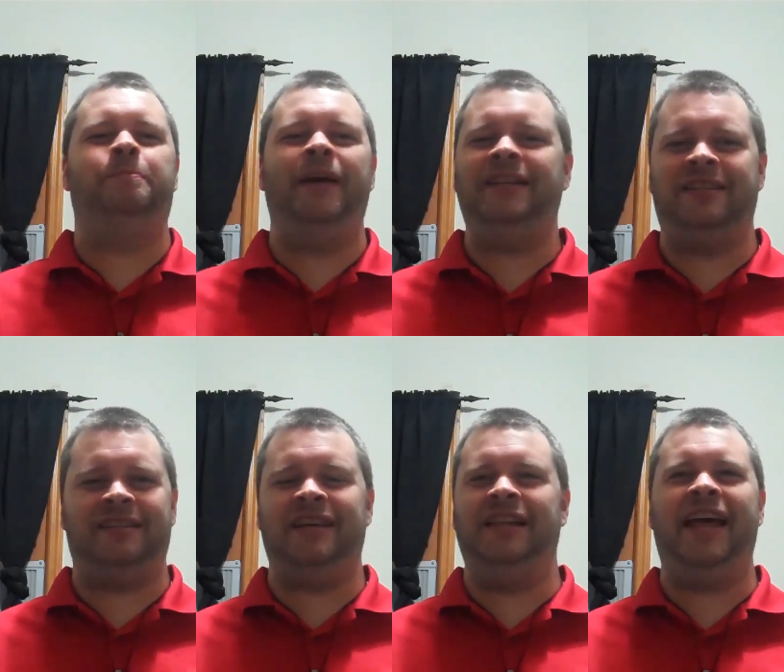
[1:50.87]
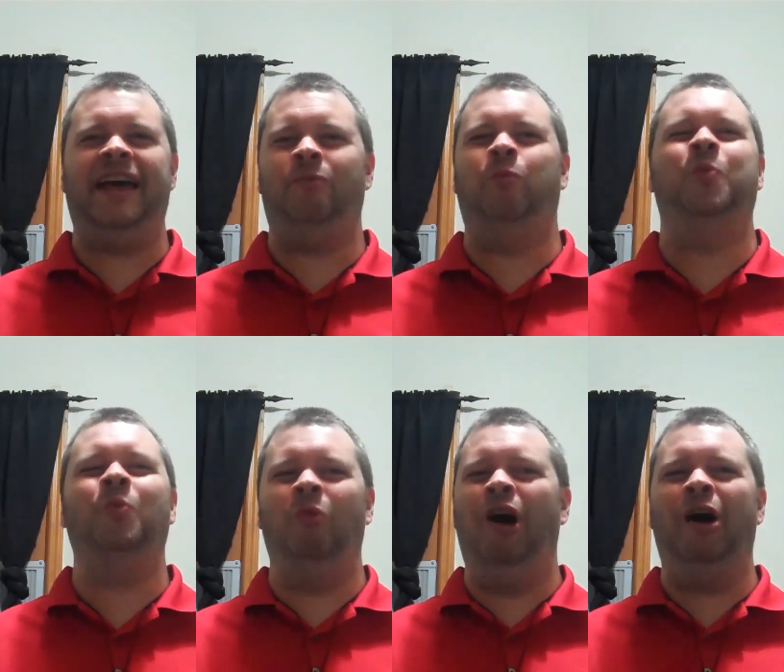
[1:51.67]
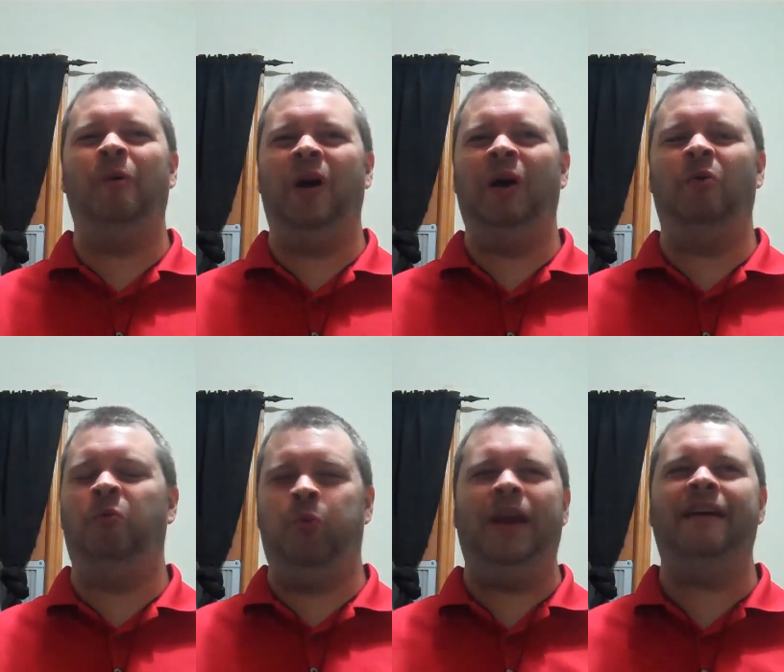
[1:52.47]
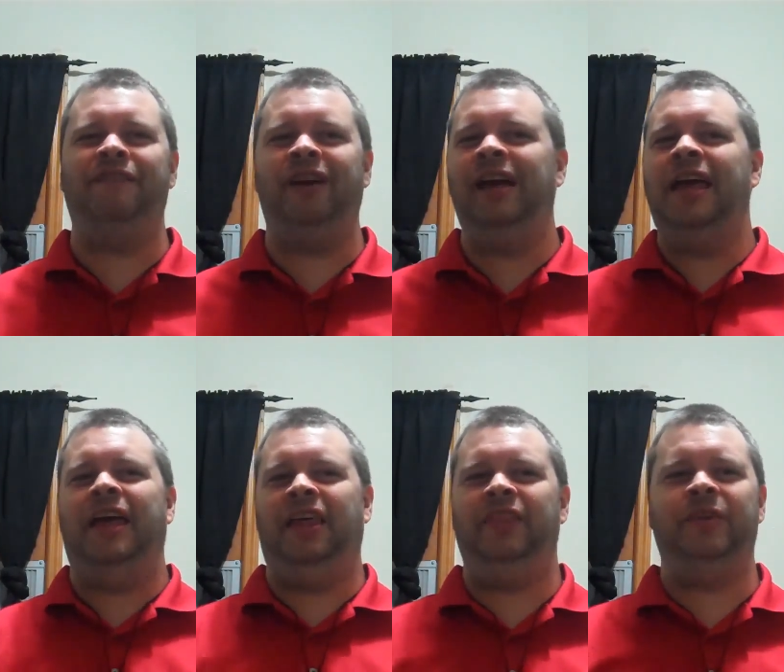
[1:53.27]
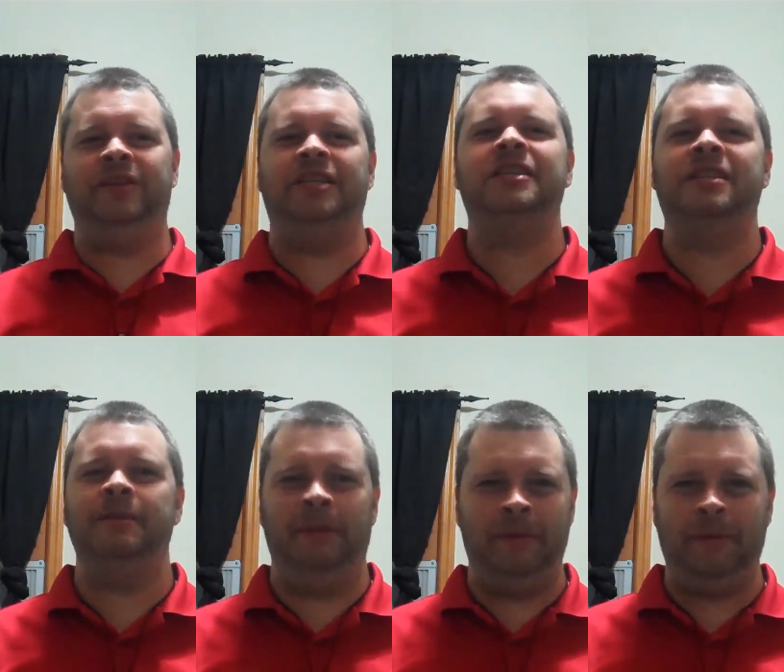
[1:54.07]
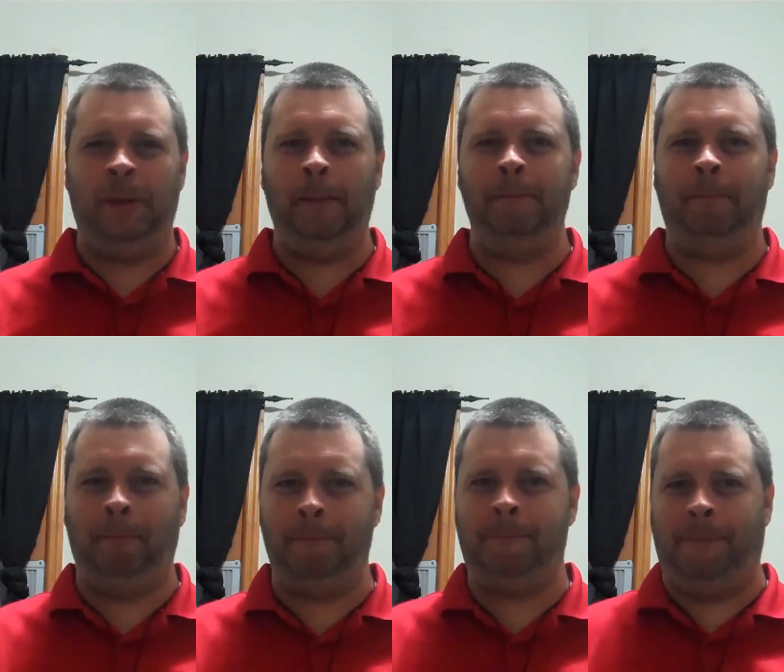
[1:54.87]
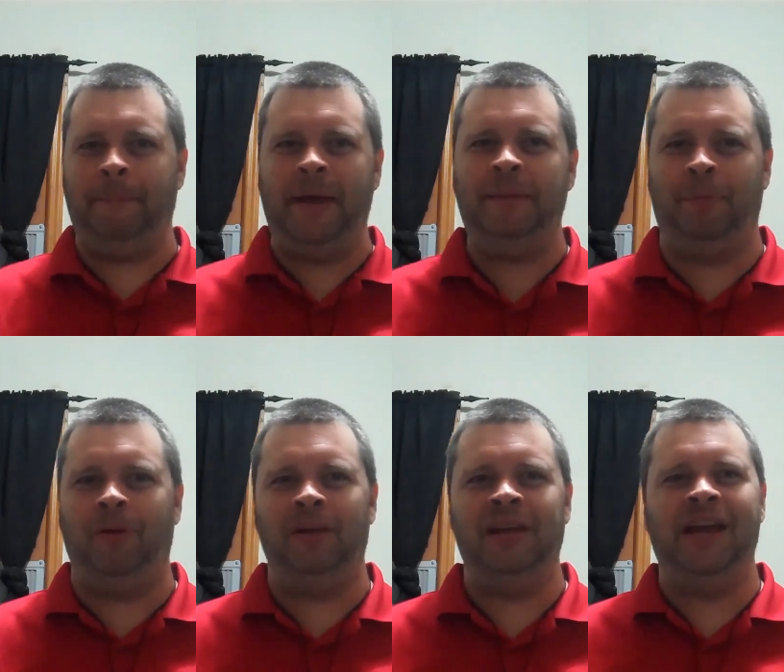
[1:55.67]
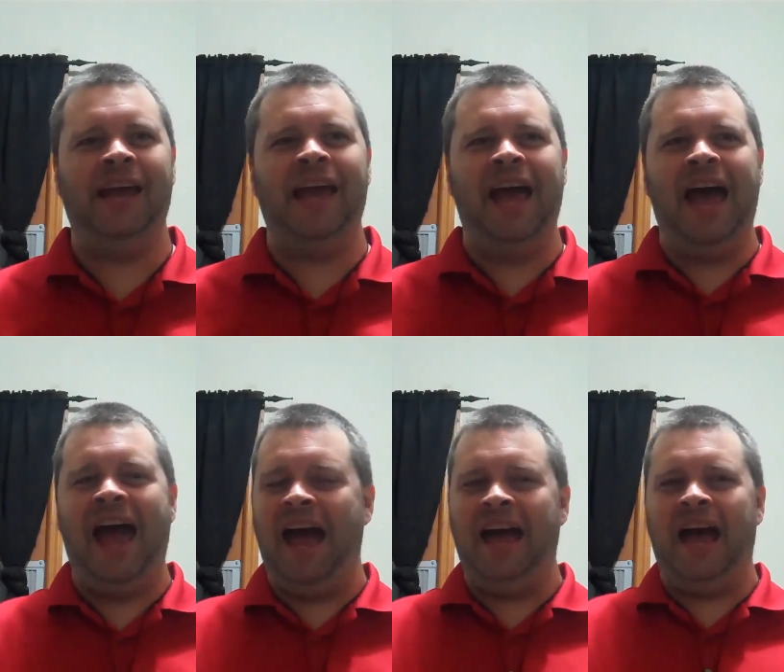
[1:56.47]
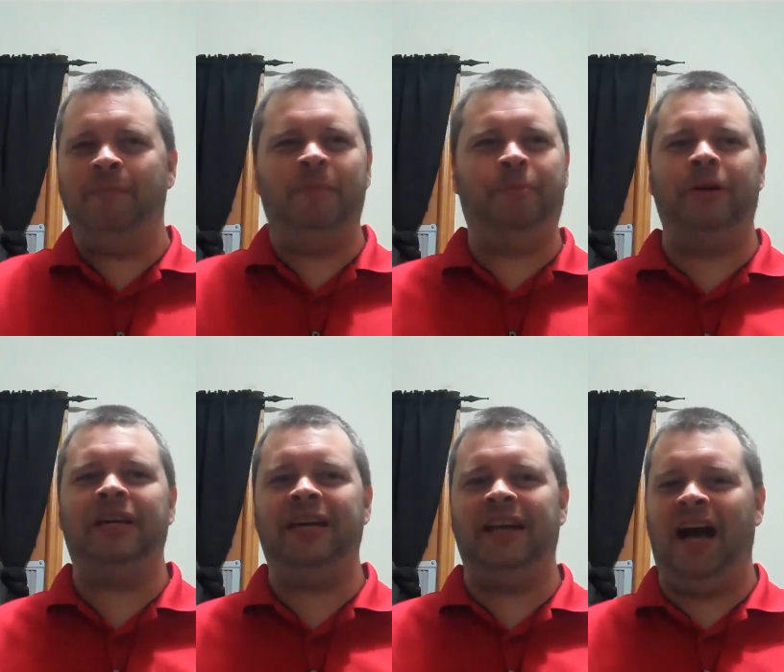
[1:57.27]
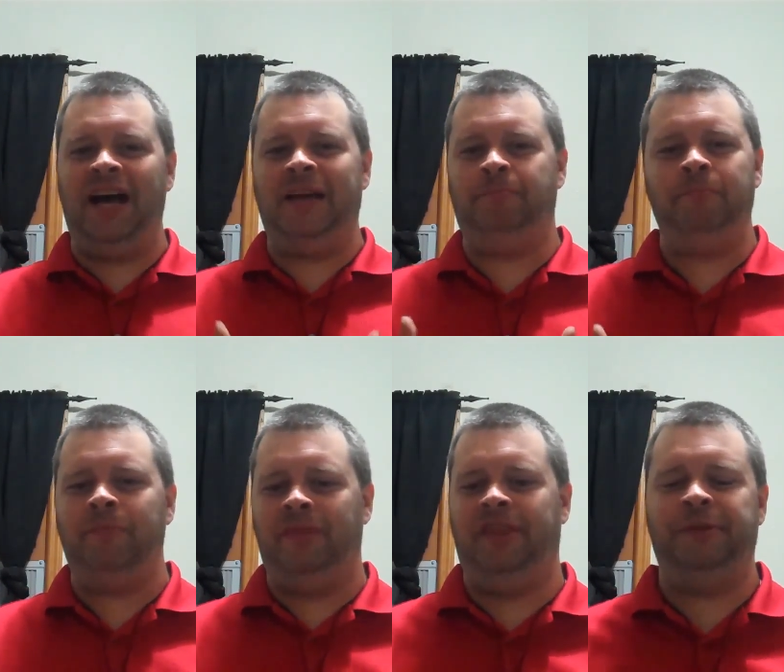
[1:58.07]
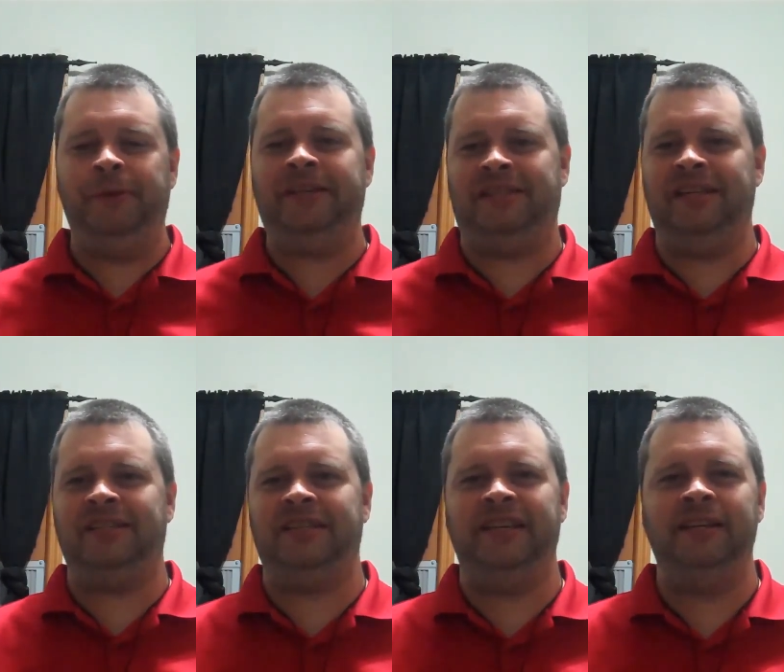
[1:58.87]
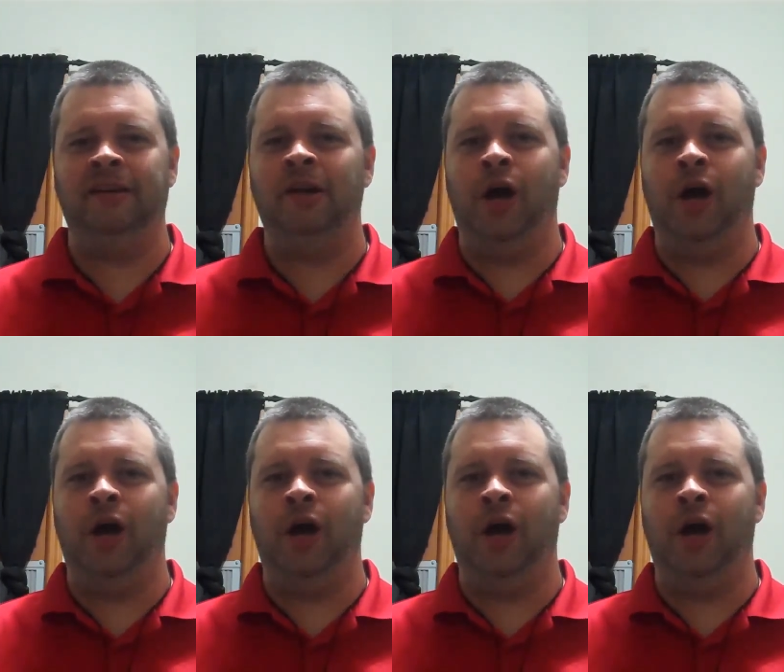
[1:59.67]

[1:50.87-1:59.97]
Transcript: Basis on that, whatever. They're just people. I mean, putting it on the 360